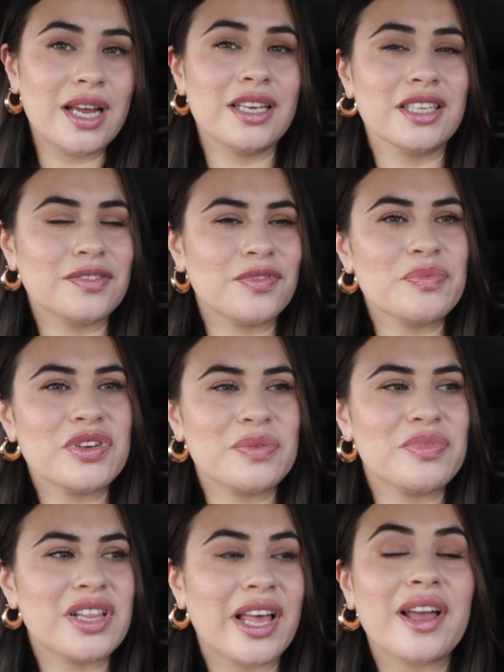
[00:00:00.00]
audience for me
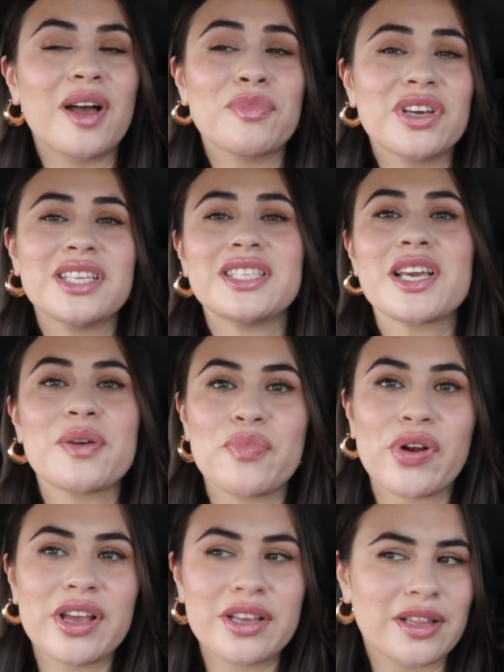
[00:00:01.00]
to be like i'm gonna take a
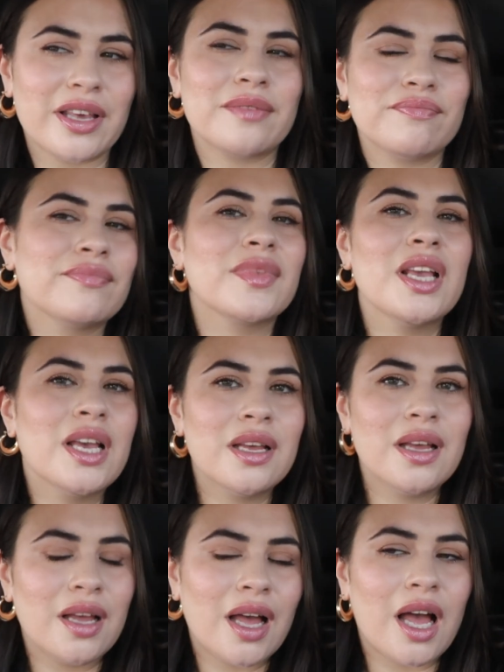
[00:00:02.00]
break like
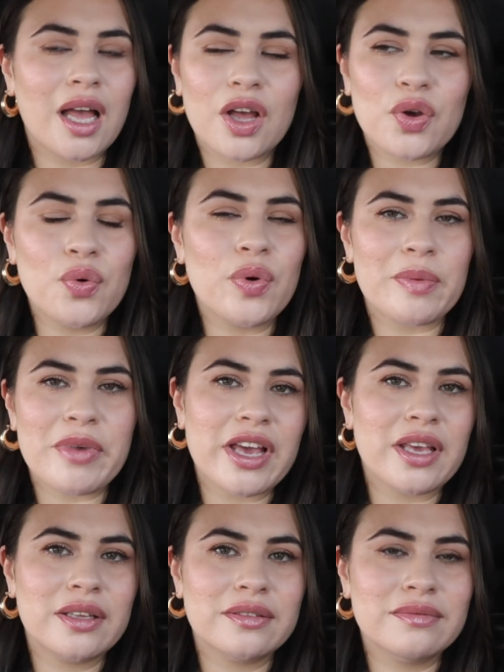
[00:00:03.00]
I, who am i